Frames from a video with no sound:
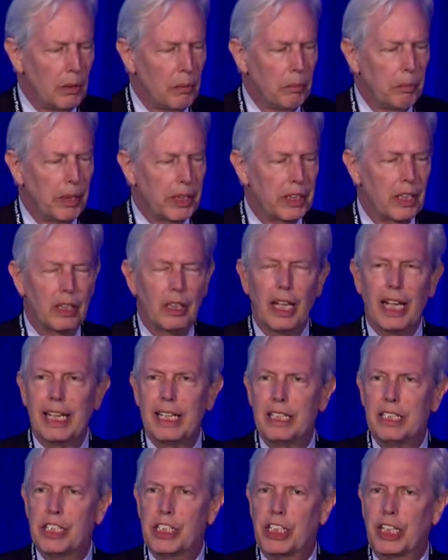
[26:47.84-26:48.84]
but the
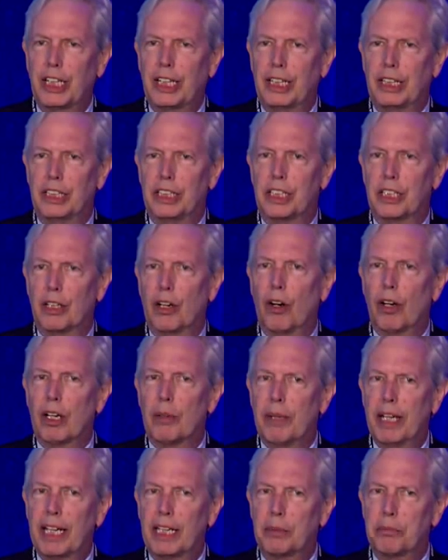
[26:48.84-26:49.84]
lane change, the
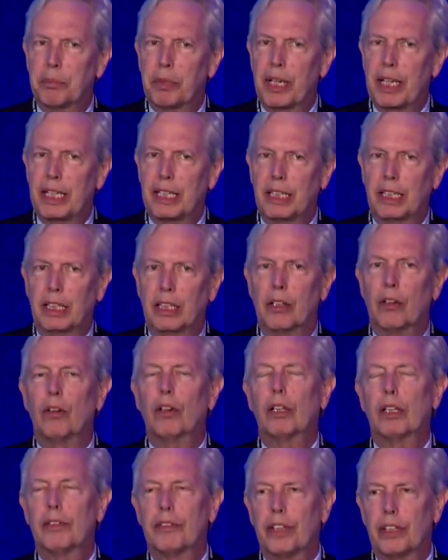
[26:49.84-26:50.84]
automatic braking,
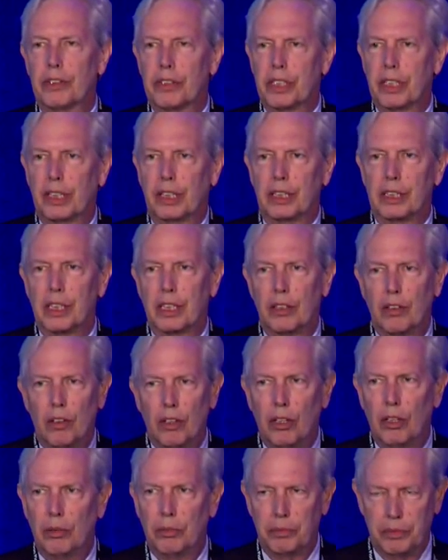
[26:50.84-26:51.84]
all of those things, they
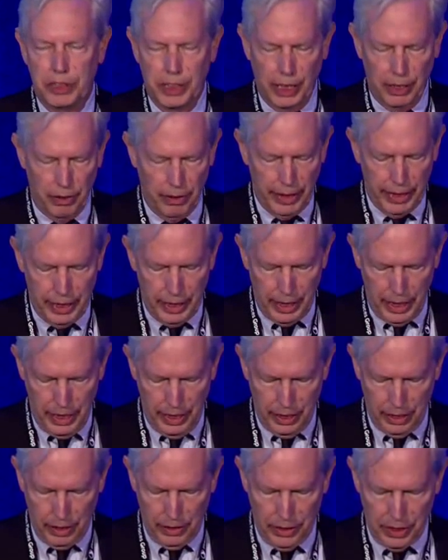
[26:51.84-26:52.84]
all generated
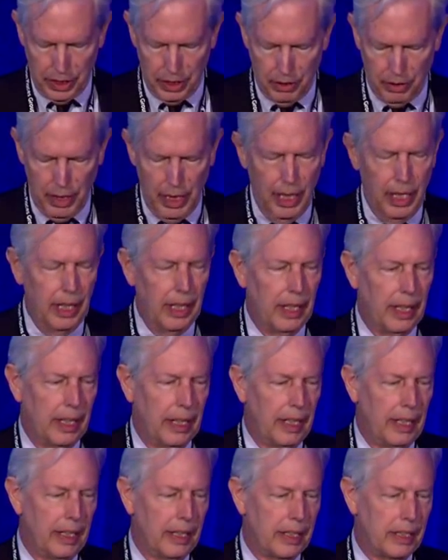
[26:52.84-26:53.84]
here. So
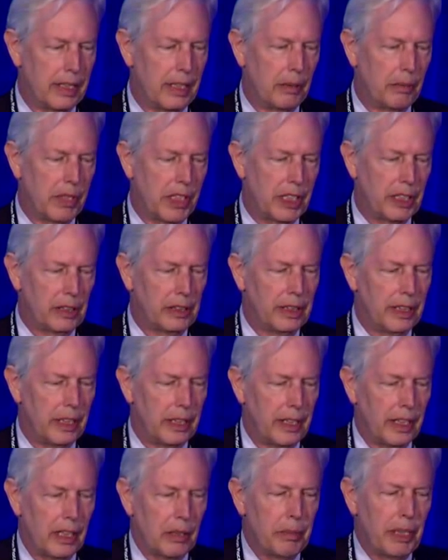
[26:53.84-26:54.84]
it seems silly to
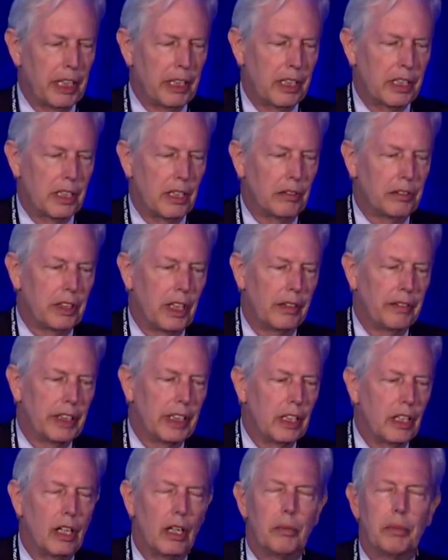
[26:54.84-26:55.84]
think about the self-driving
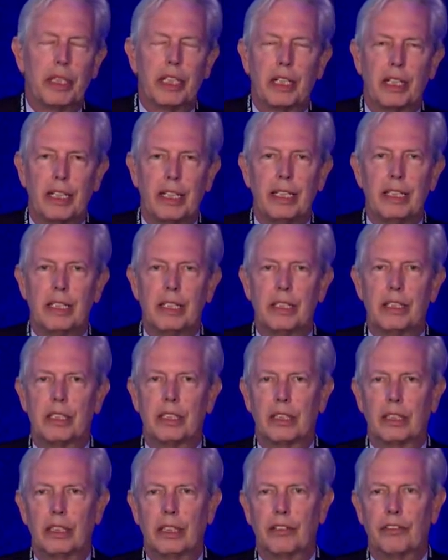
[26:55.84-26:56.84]
car, but it is
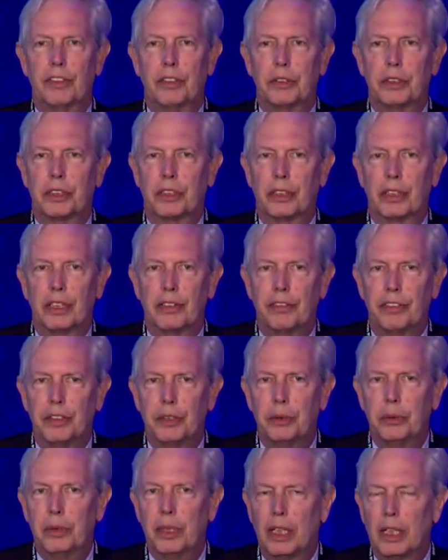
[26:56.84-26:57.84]
in the future. If
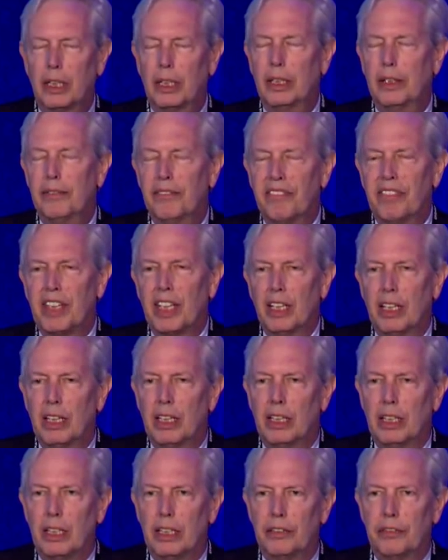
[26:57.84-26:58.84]
you uh,
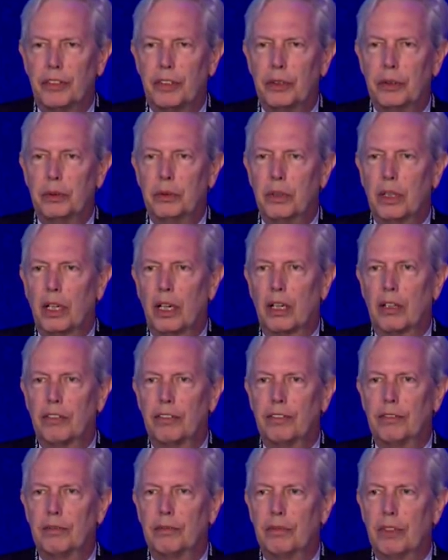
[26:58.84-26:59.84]
if you are
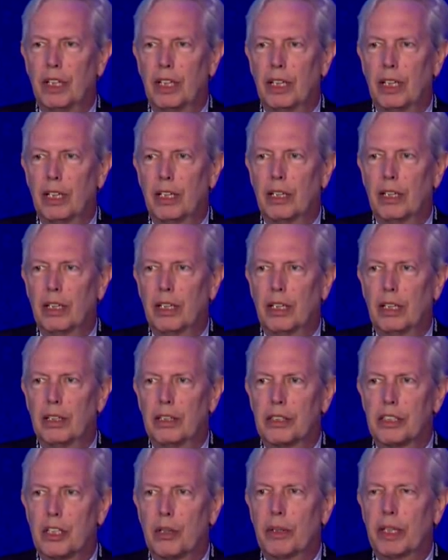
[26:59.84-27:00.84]
uh,
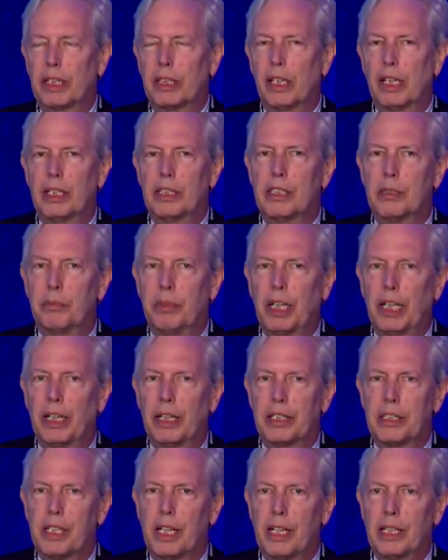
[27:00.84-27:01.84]
so inclined to buy
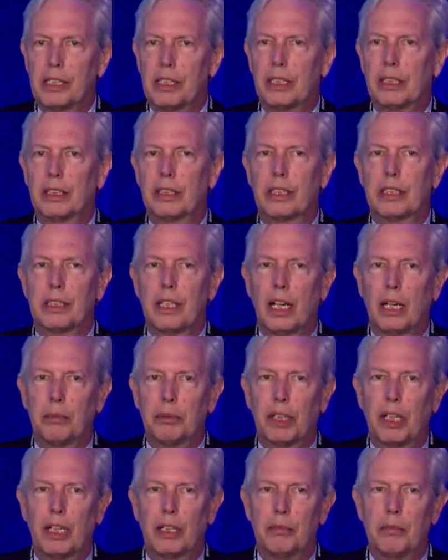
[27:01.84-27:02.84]
a Tesla, the top
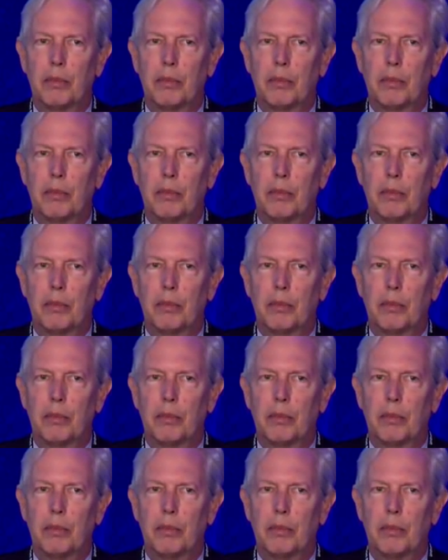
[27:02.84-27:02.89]
line